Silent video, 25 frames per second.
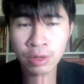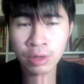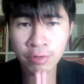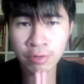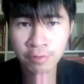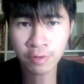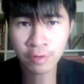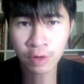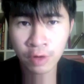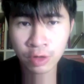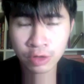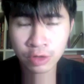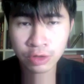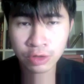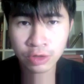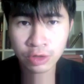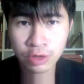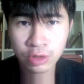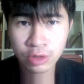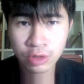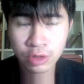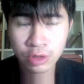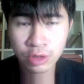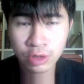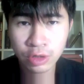the
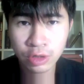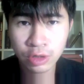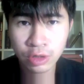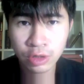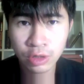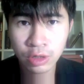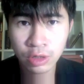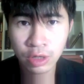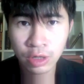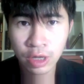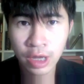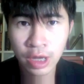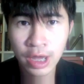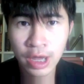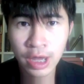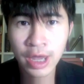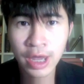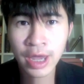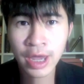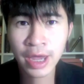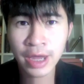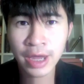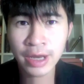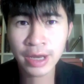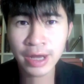1st,
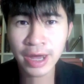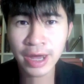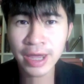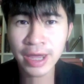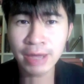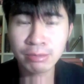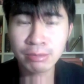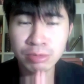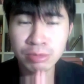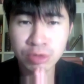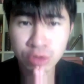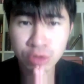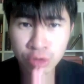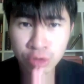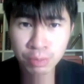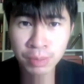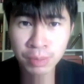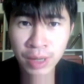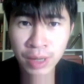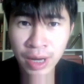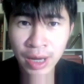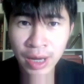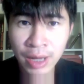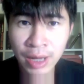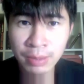and I am super
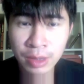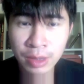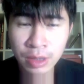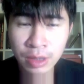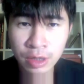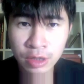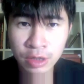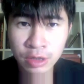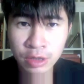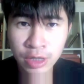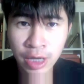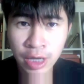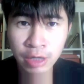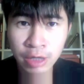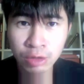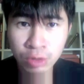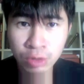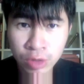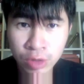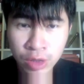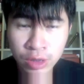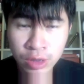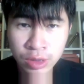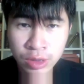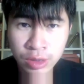high because I
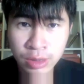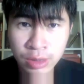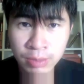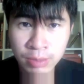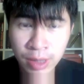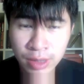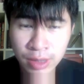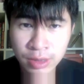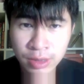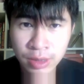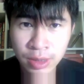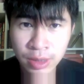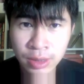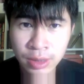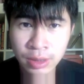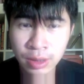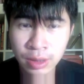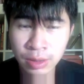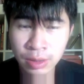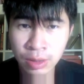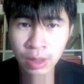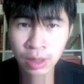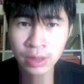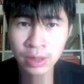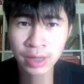couldn't sleep last night.
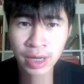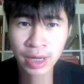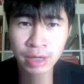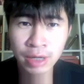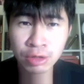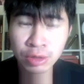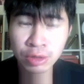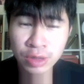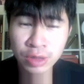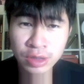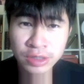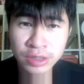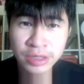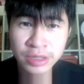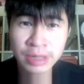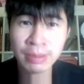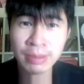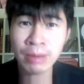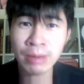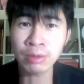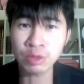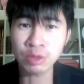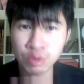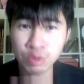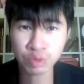Not that I couldn't sleep, I
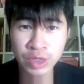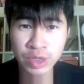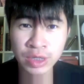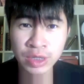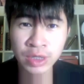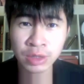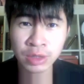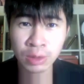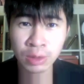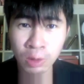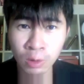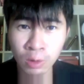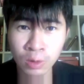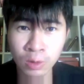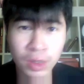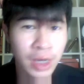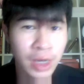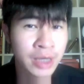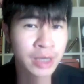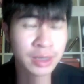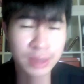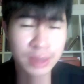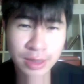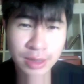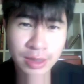was reading the whole
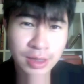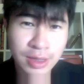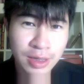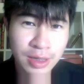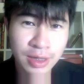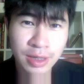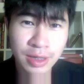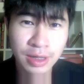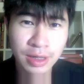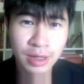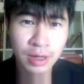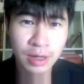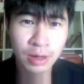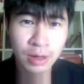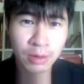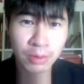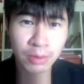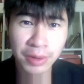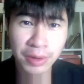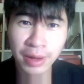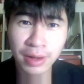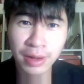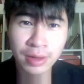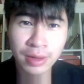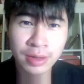night.
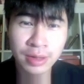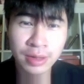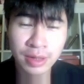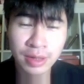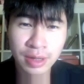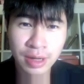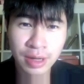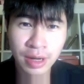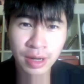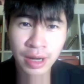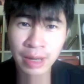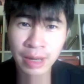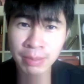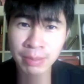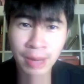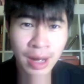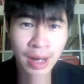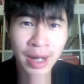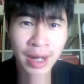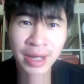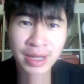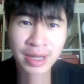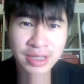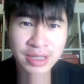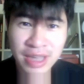Well, I'm
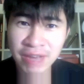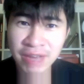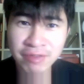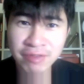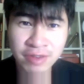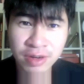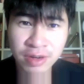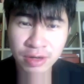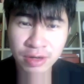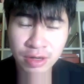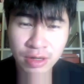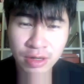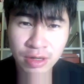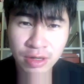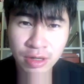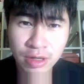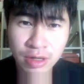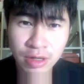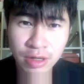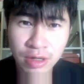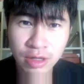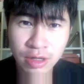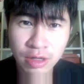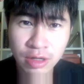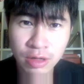high as ever.
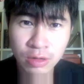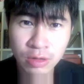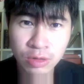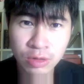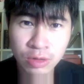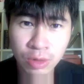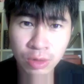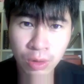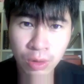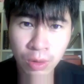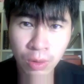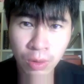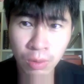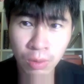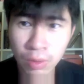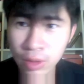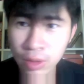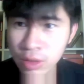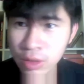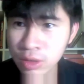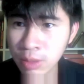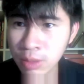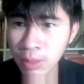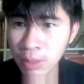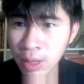So
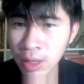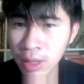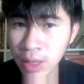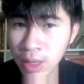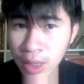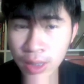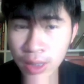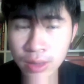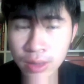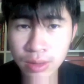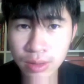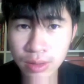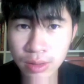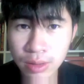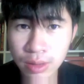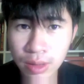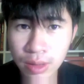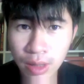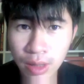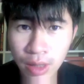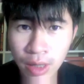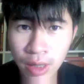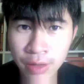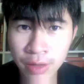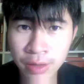it's about 8.
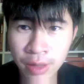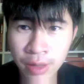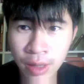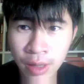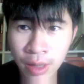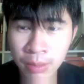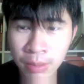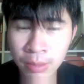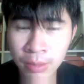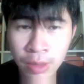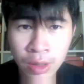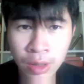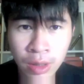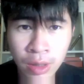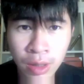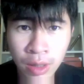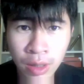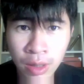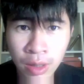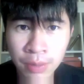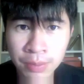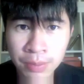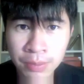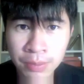I think I'm gonna